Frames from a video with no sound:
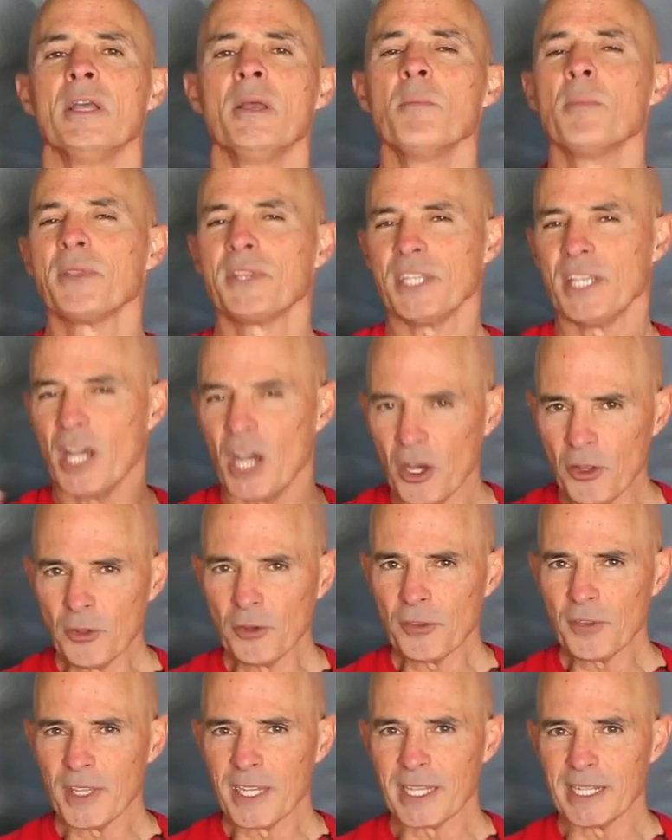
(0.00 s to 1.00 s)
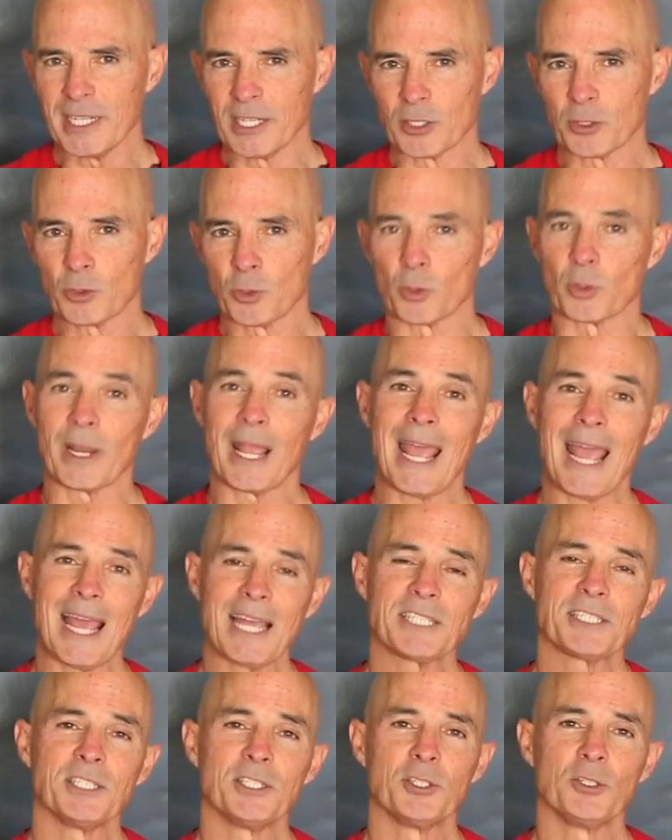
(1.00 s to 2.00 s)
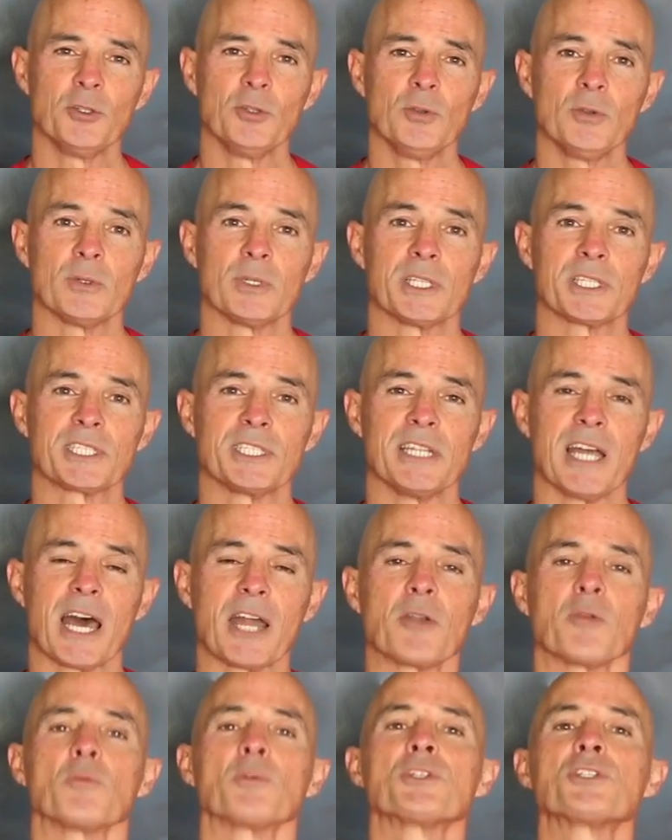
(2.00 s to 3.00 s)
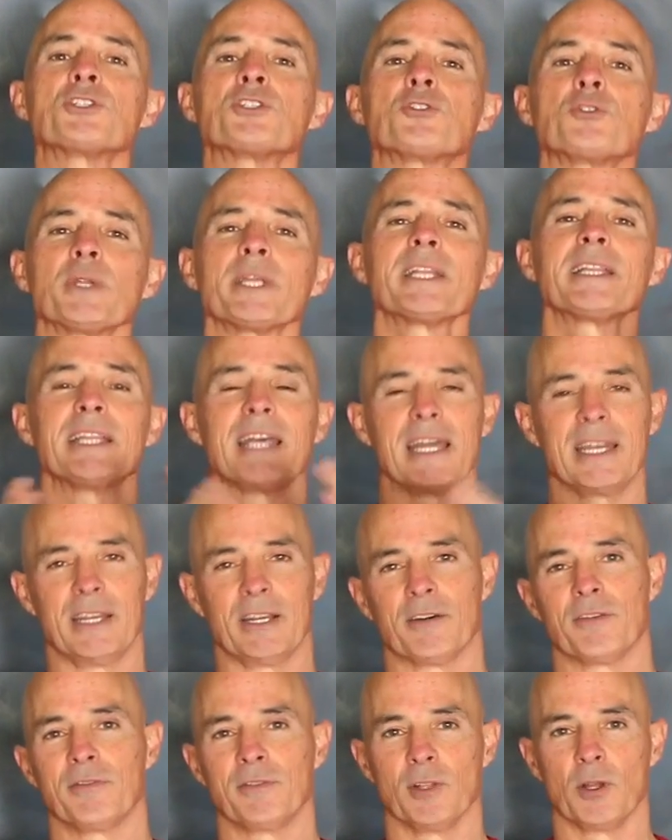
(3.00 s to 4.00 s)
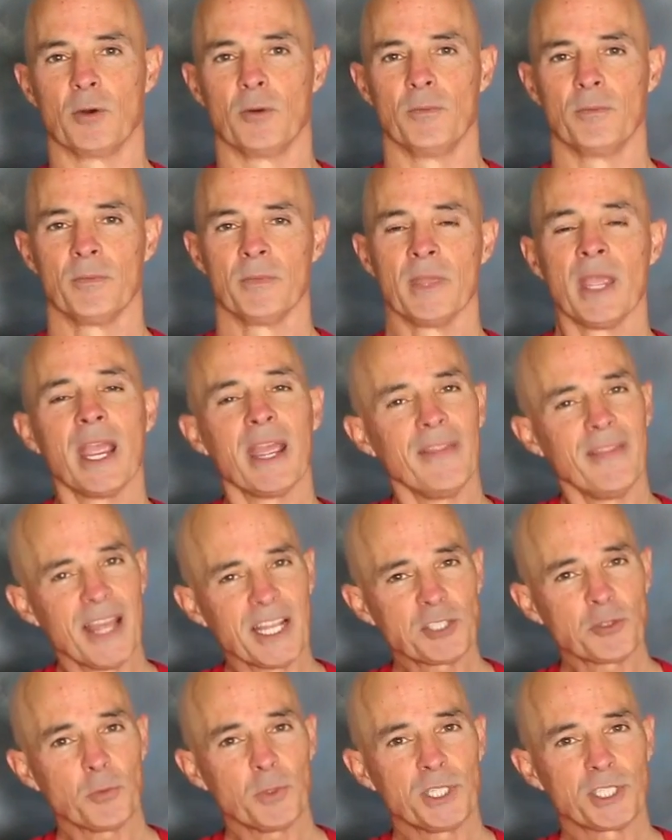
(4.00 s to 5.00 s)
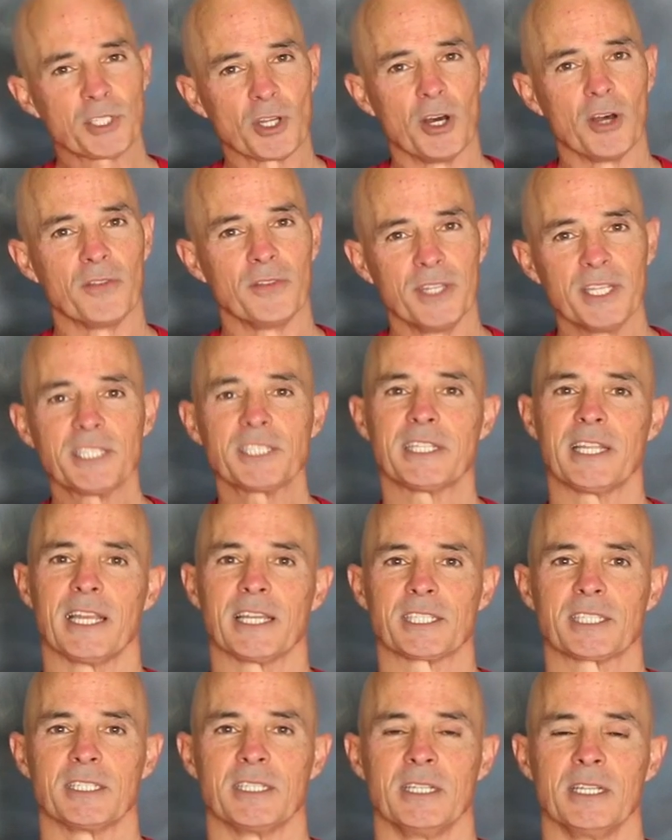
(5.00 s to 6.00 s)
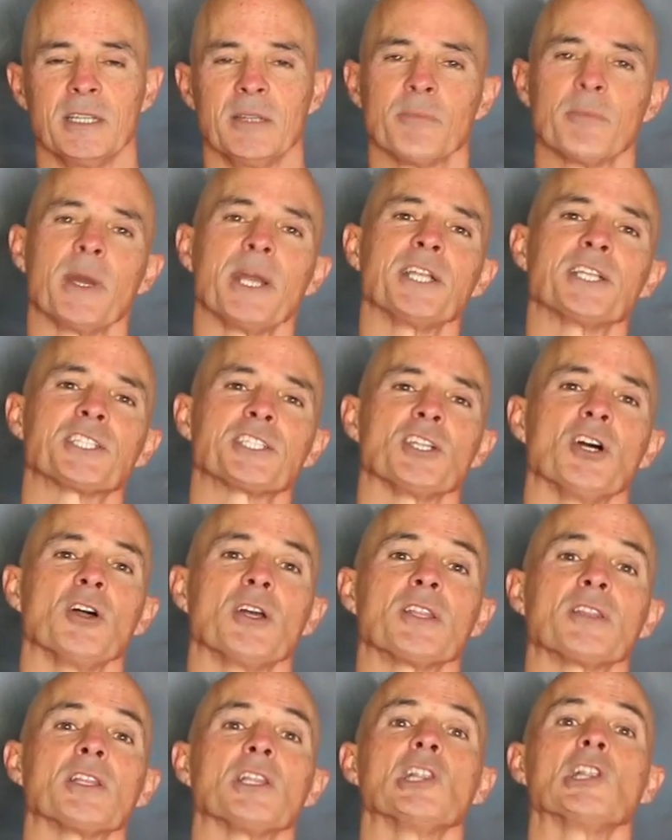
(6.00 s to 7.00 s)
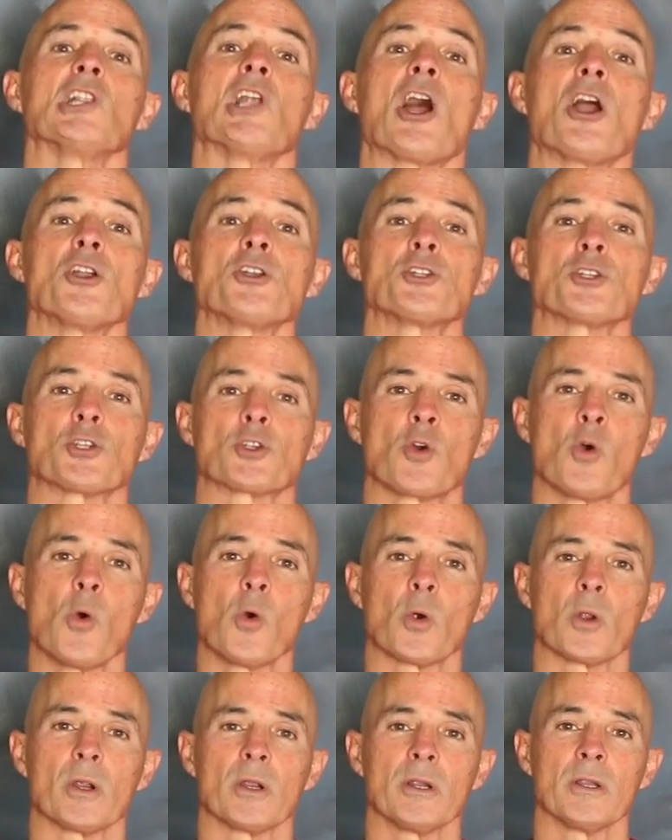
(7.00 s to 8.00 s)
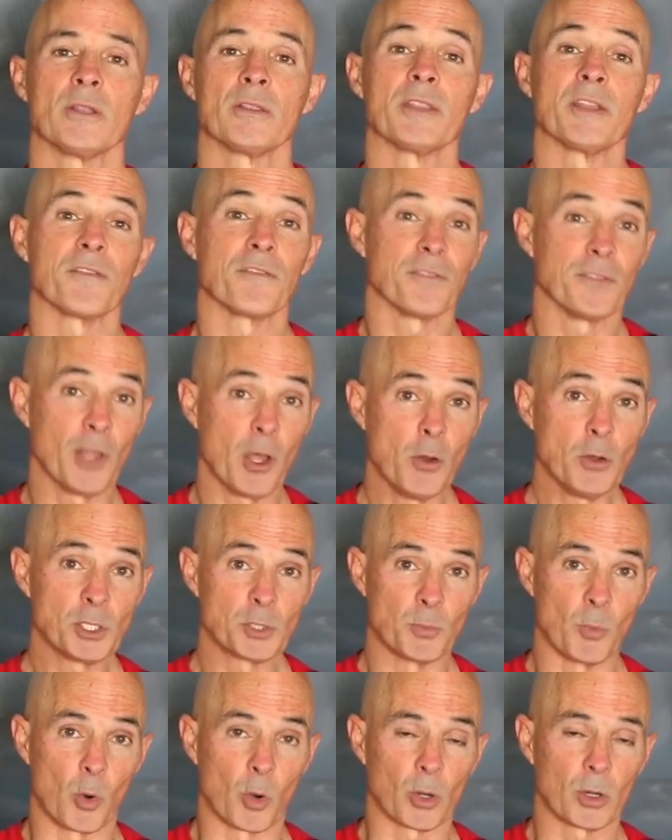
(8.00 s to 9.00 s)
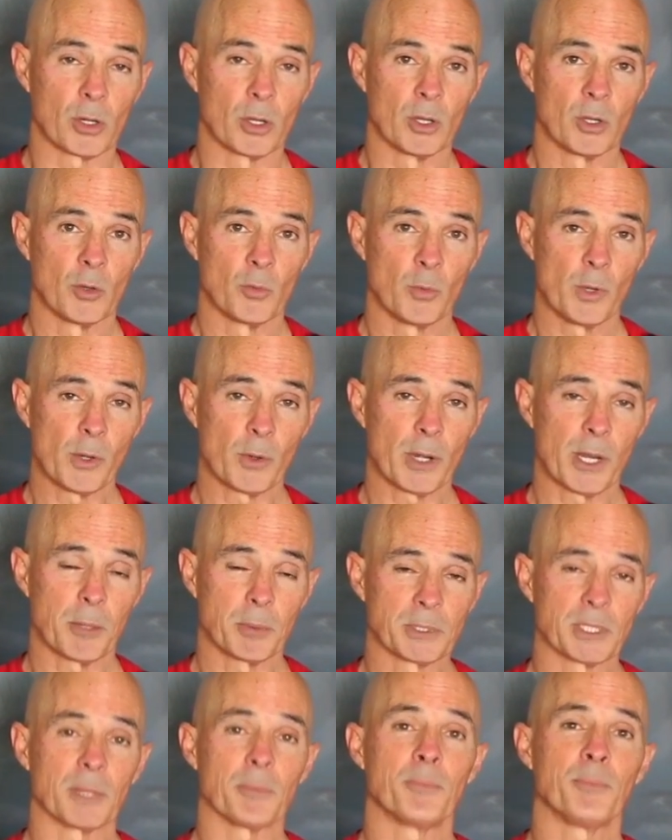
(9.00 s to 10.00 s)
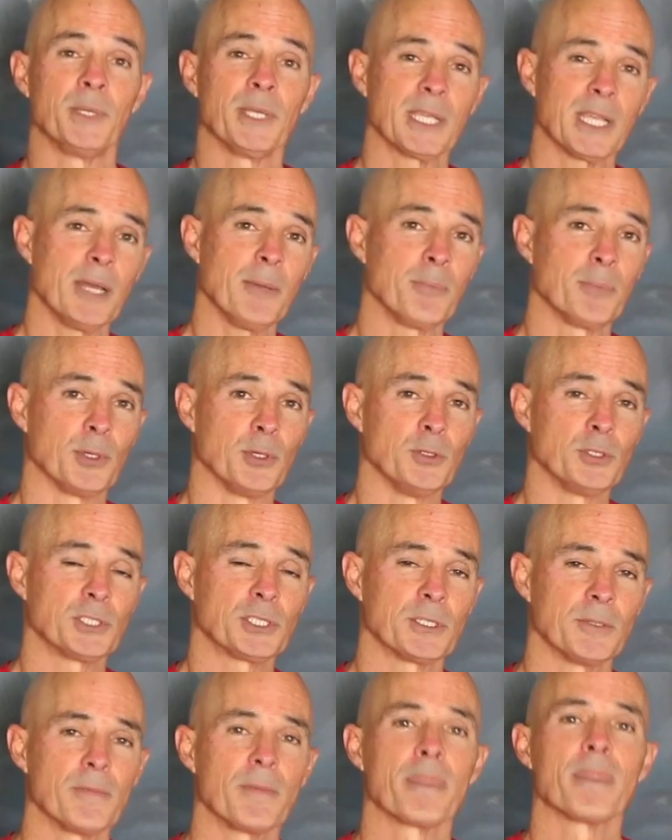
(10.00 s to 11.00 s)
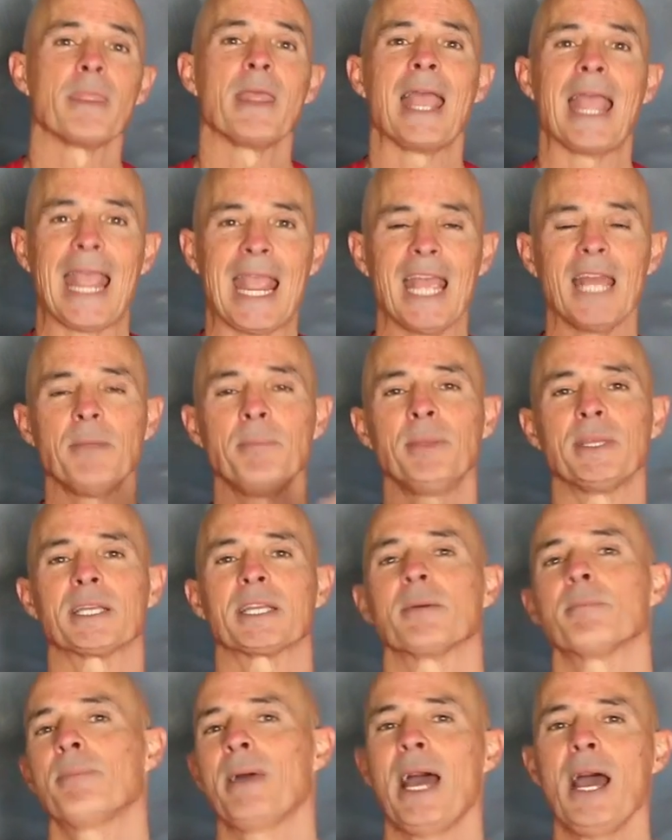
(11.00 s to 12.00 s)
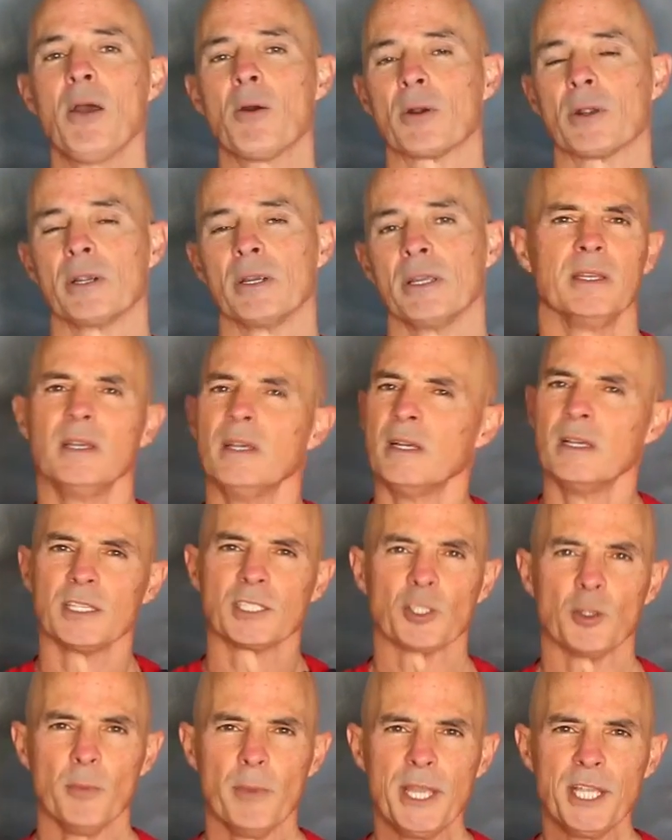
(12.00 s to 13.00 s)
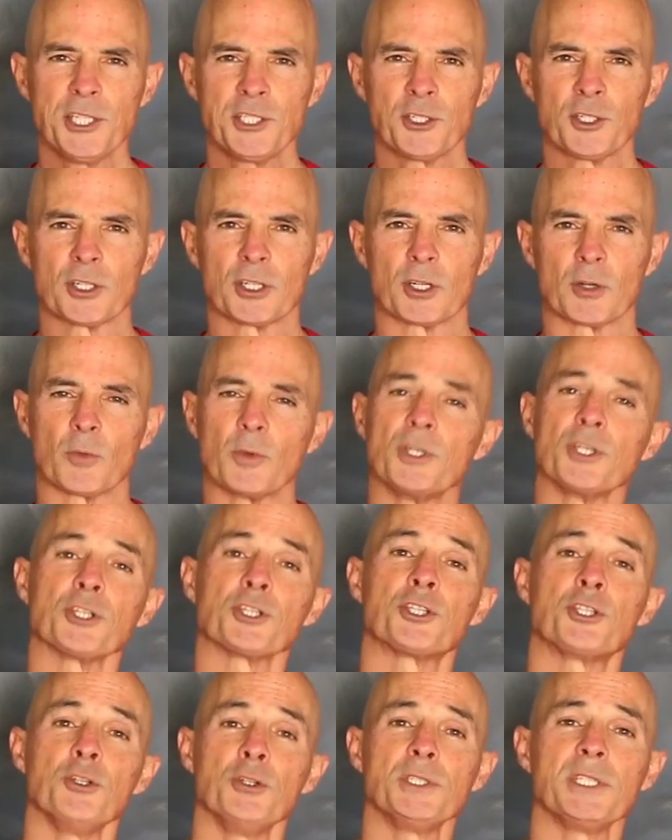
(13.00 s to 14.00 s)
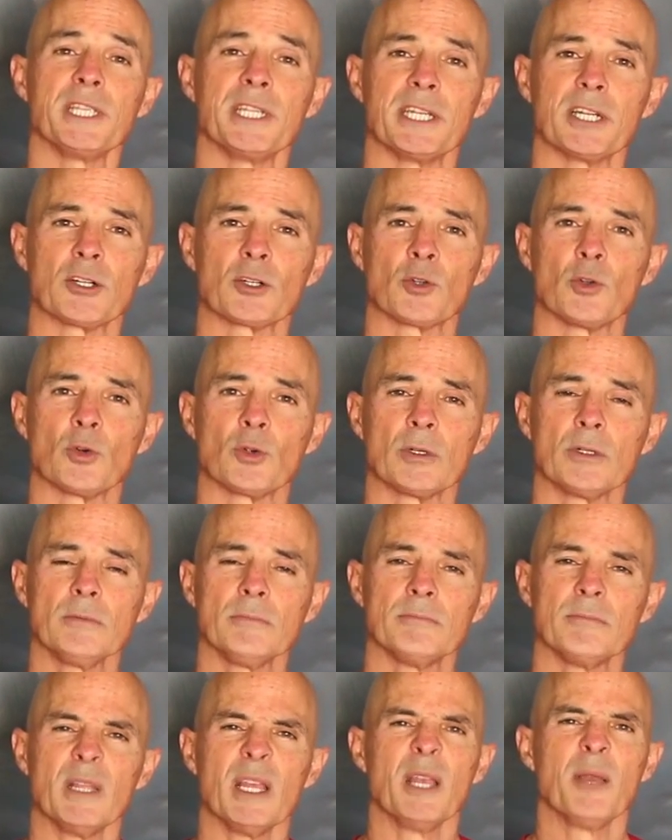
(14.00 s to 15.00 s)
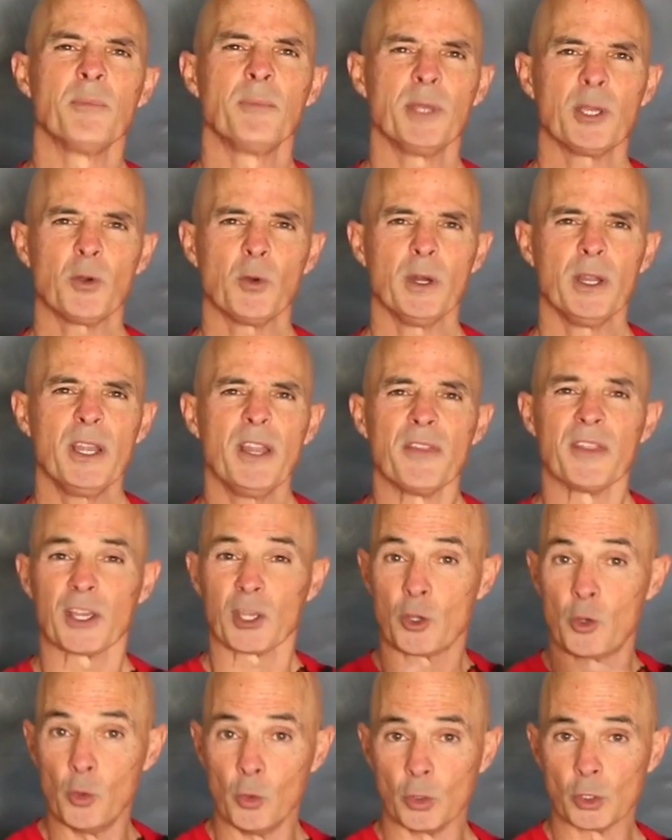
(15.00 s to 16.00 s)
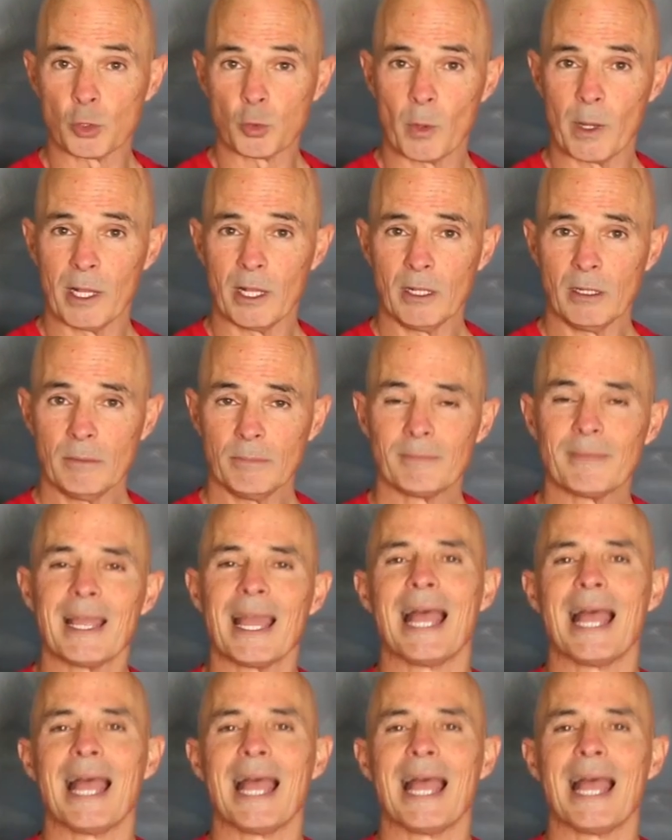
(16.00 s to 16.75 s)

But the other thing an intercooler has to do is not restrict that airflow. And that's what we saw in this test. By installing the larger core that flows more, we were able to pick up boost and pick up power. So make sure when you're choosing an intercooler, pick one that cools well